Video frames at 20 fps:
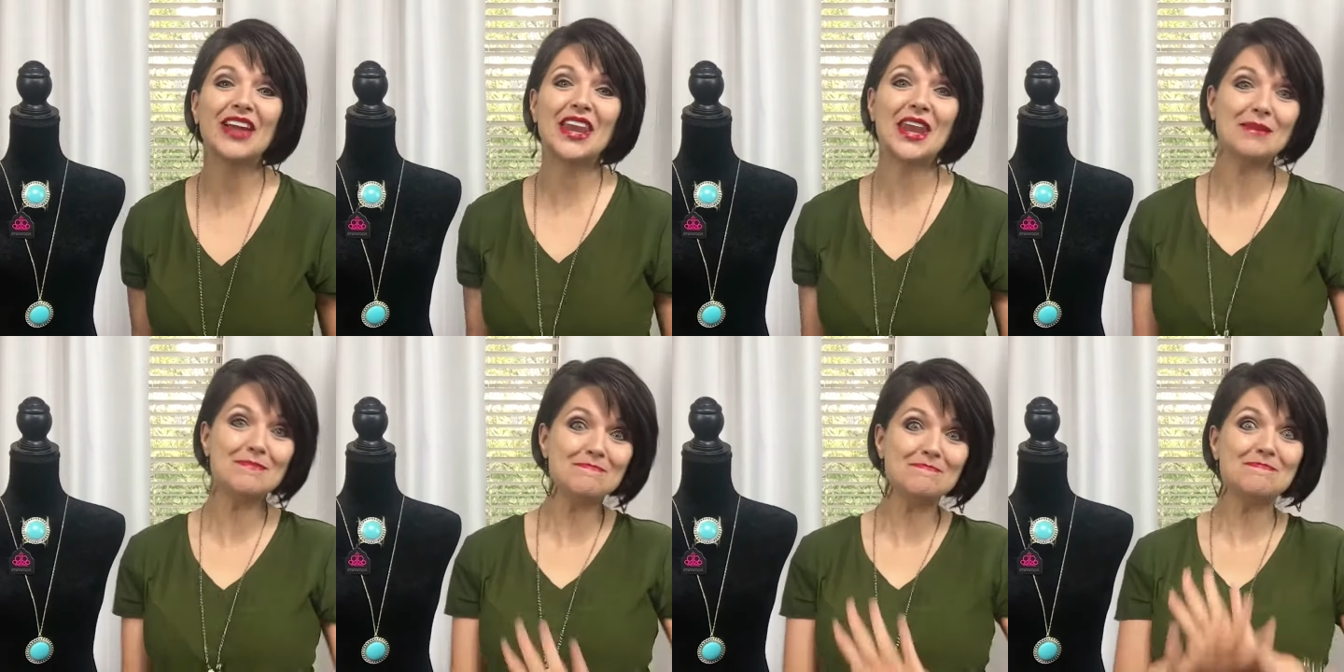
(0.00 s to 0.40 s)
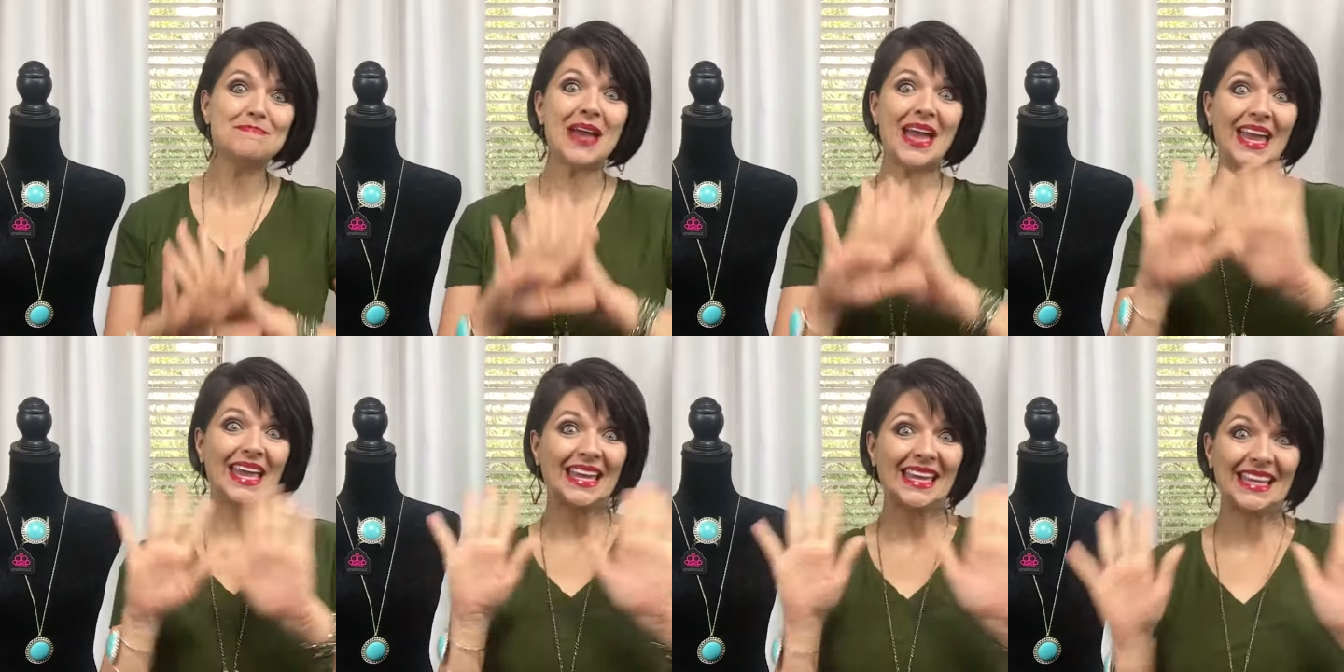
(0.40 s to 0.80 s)
an
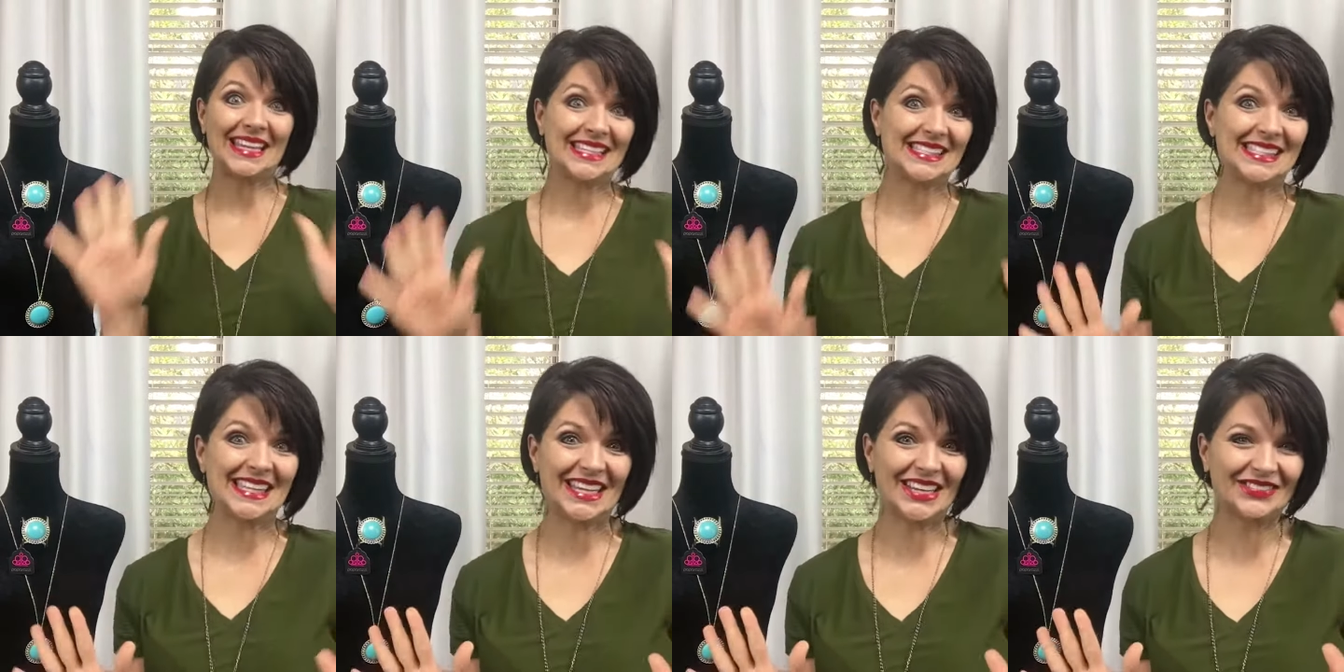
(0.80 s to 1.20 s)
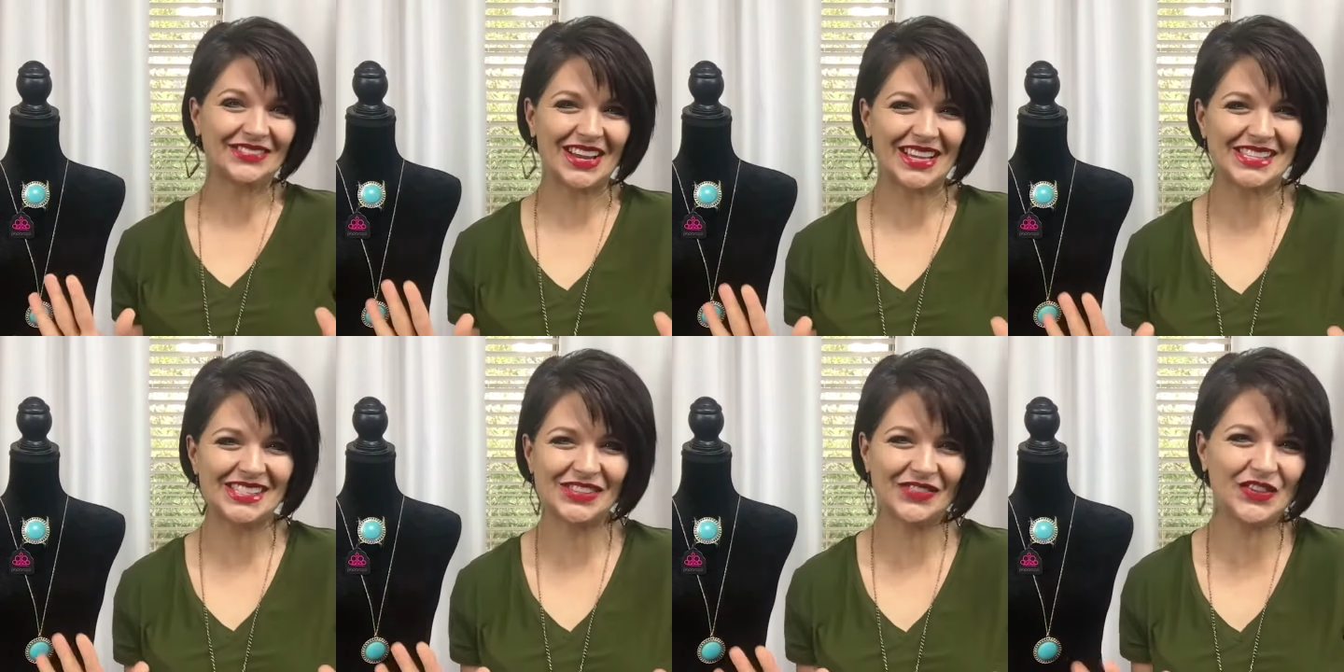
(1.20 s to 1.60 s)
amazing
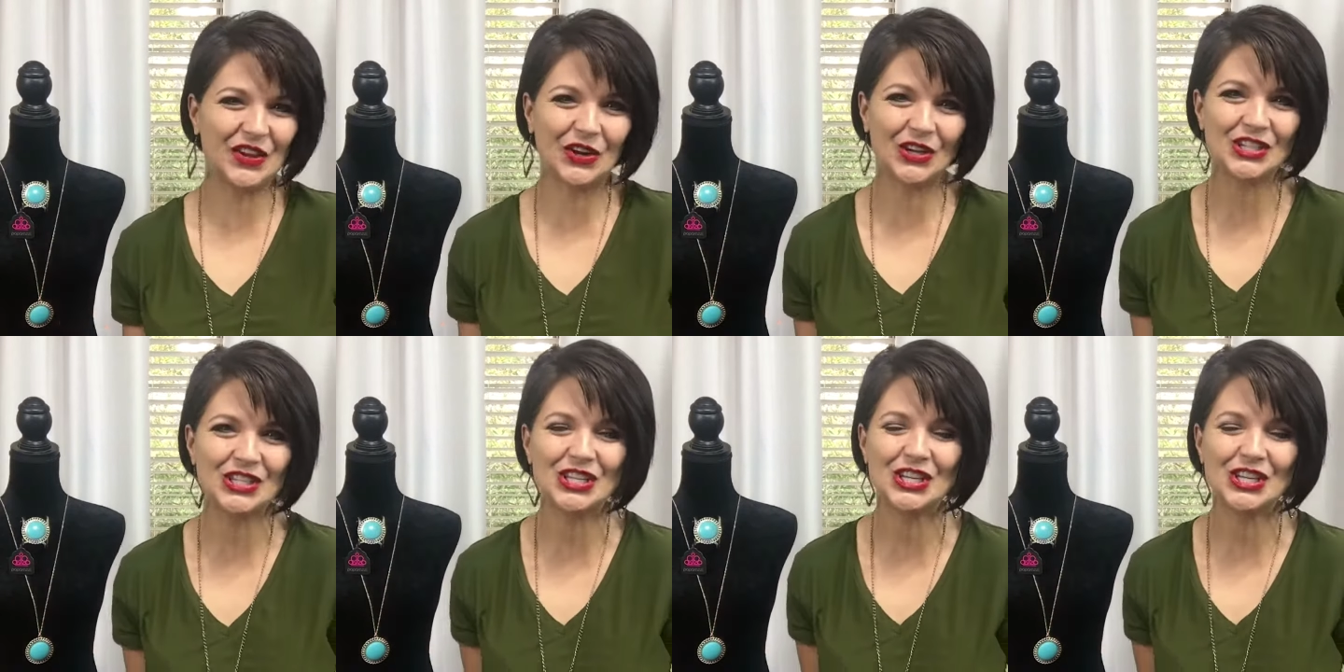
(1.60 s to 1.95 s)
rest of your